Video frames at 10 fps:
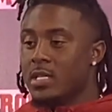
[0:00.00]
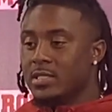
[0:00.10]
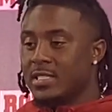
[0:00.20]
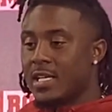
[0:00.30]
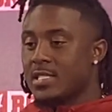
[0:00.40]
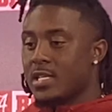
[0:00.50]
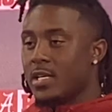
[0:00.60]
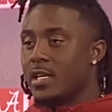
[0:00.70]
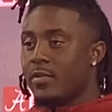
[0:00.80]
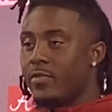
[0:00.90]
just as an
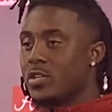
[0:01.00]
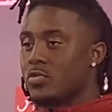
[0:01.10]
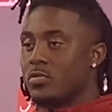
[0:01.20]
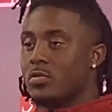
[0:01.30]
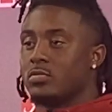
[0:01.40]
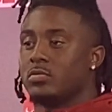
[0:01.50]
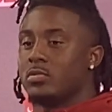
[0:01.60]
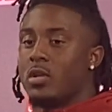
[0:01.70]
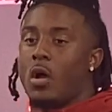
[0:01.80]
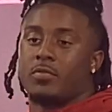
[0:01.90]
individual
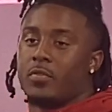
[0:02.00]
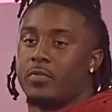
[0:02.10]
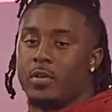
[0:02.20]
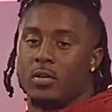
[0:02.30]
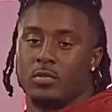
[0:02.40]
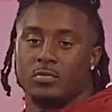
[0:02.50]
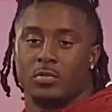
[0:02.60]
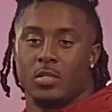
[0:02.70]
off the field,